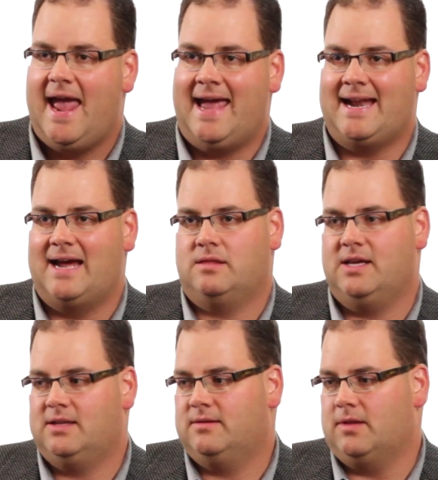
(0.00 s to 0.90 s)
And I
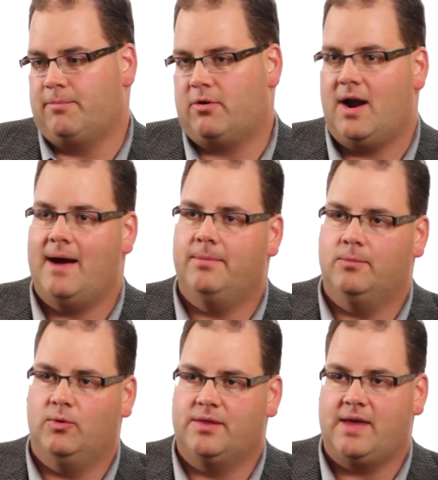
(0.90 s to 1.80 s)
think the
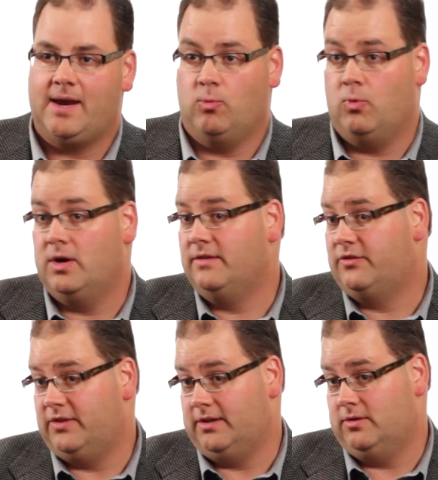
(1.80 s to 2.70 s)
problem with a
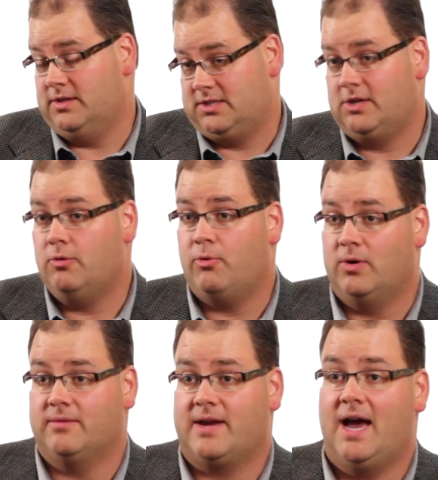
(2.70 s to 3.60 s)
single
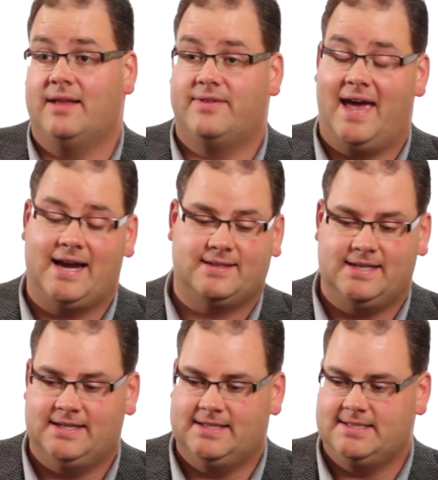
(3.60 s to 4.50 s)
point of contact
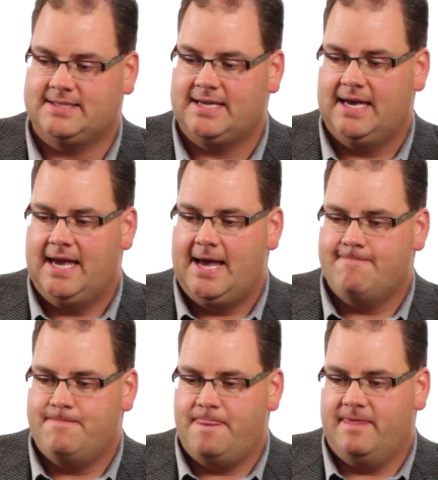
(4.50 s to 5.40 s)
is
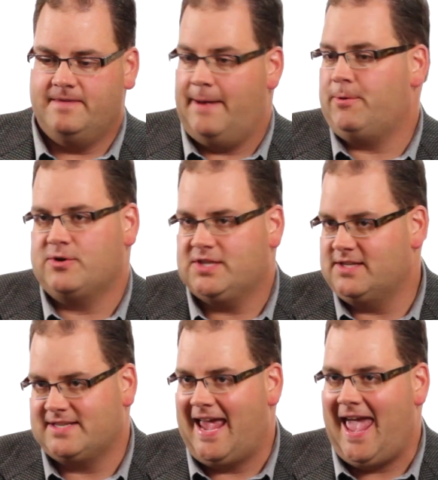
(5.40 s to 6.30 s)
that person
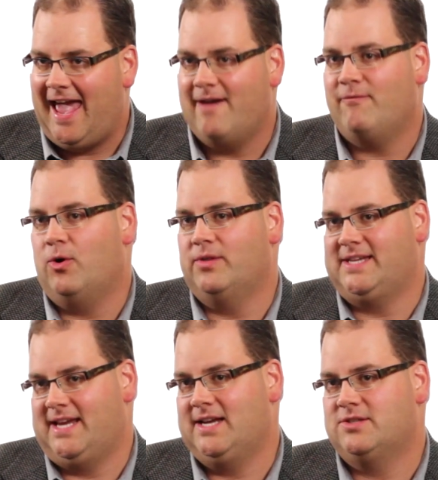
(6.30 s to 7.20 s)
doesn't have all
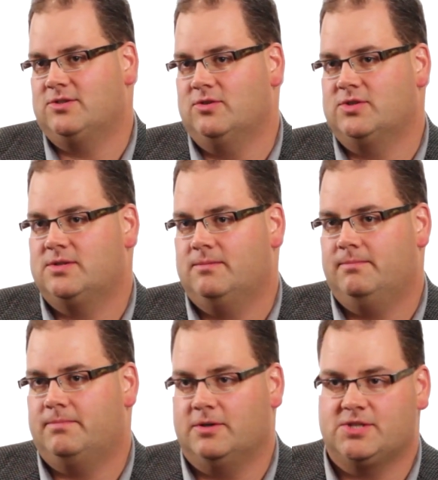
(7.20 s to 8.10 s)
the answers
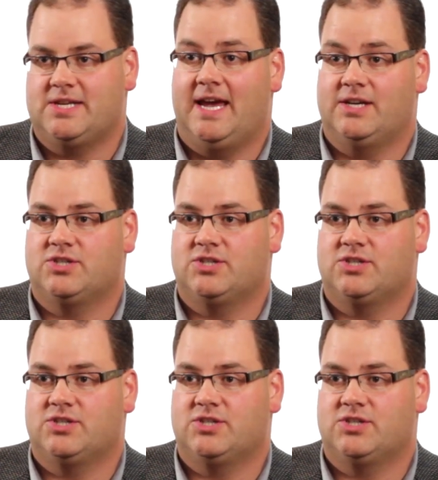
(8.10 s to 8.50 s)
per se.